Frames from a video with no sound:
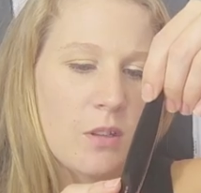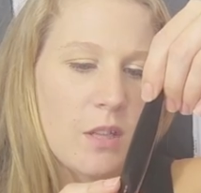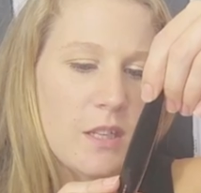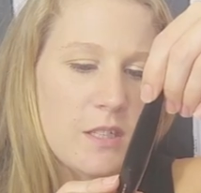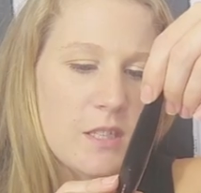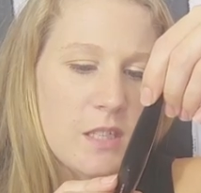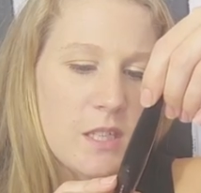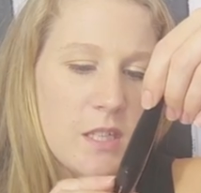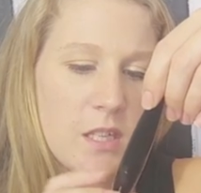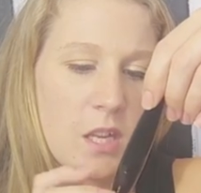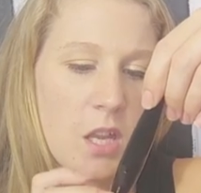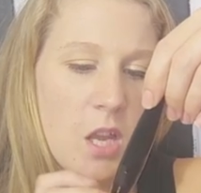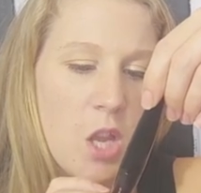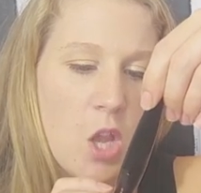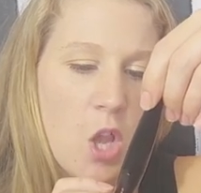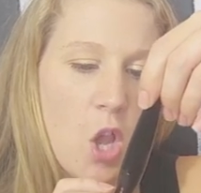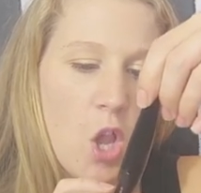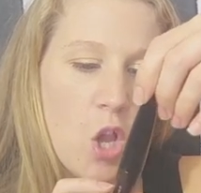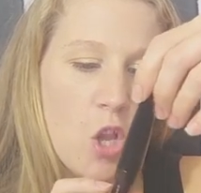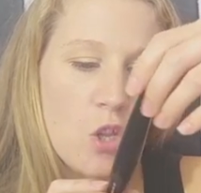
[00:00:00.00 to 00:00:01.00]
London
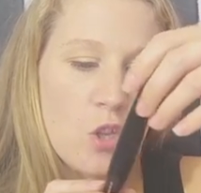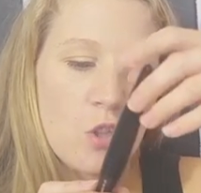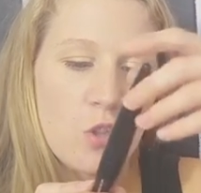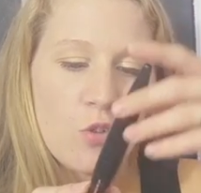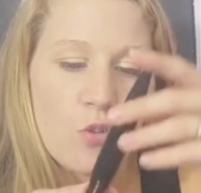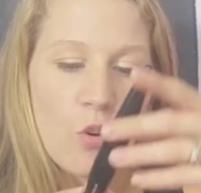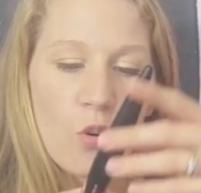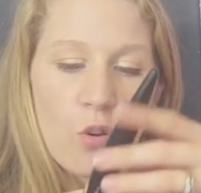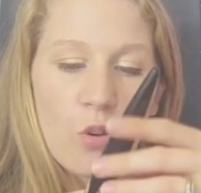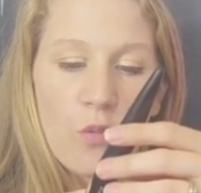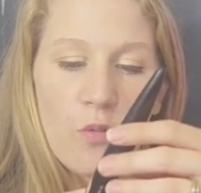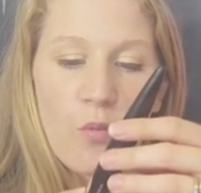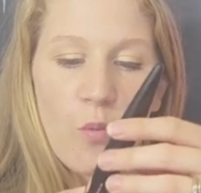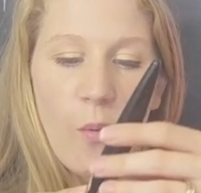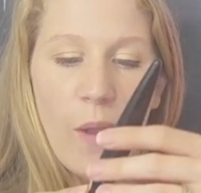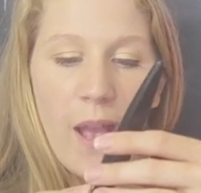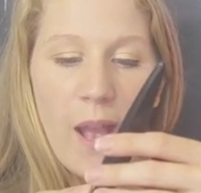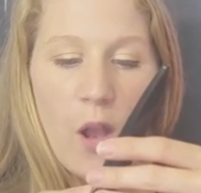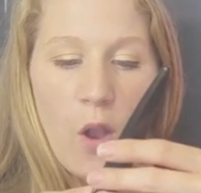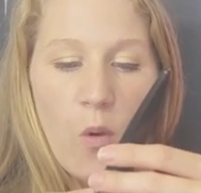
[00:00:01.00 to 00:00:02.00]
Stroke of
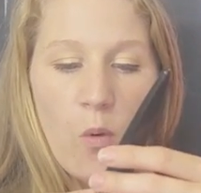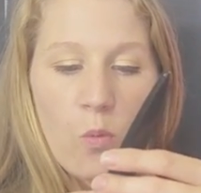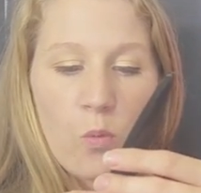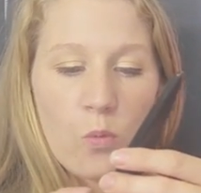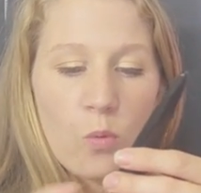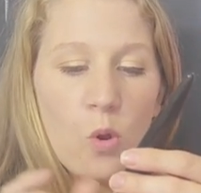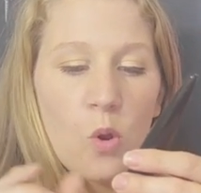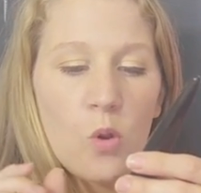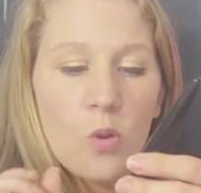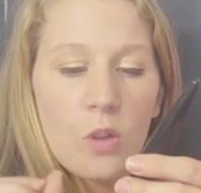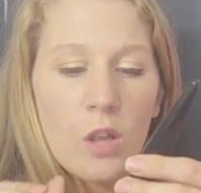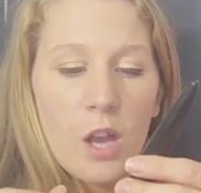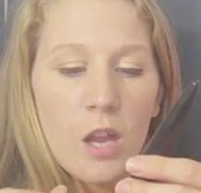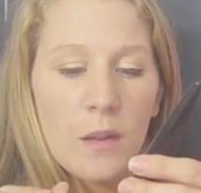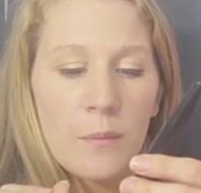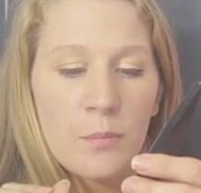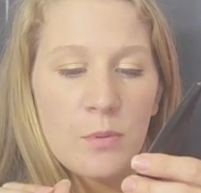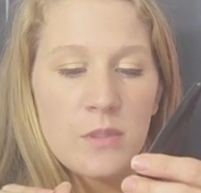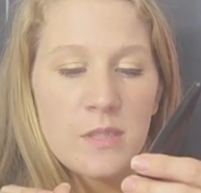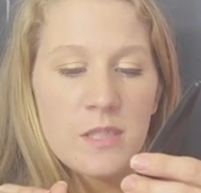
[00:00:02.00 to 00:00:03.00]
Wow
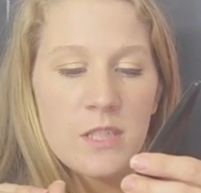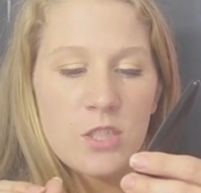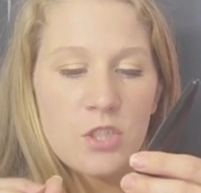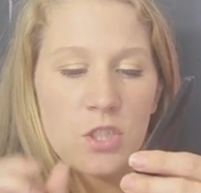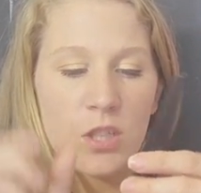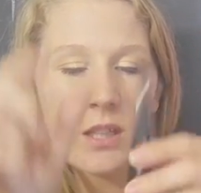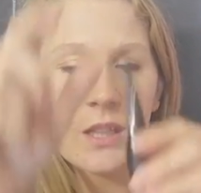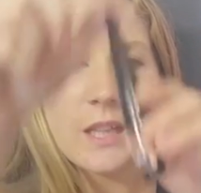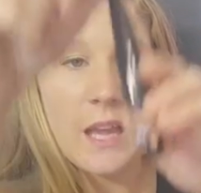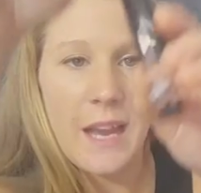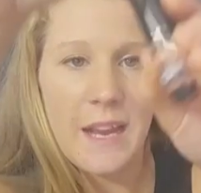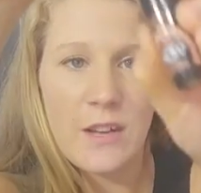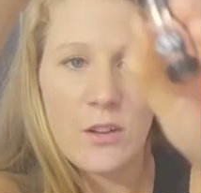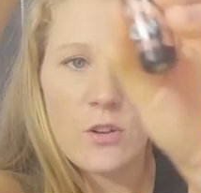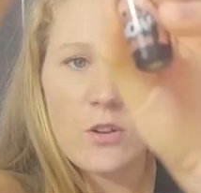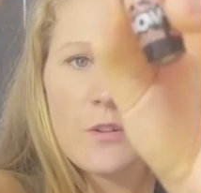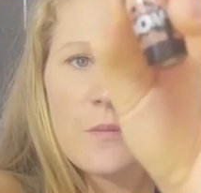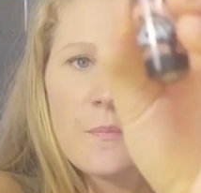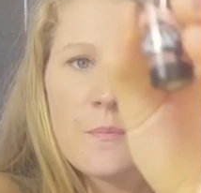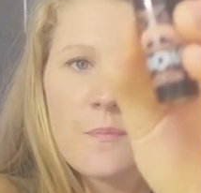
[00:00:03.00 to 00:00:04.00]
Roll-On Precision
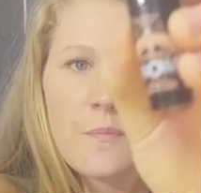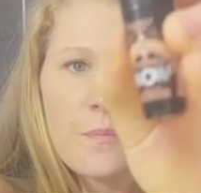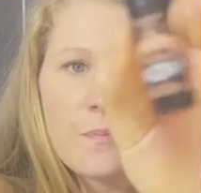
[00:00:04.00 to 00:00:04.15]
Liner.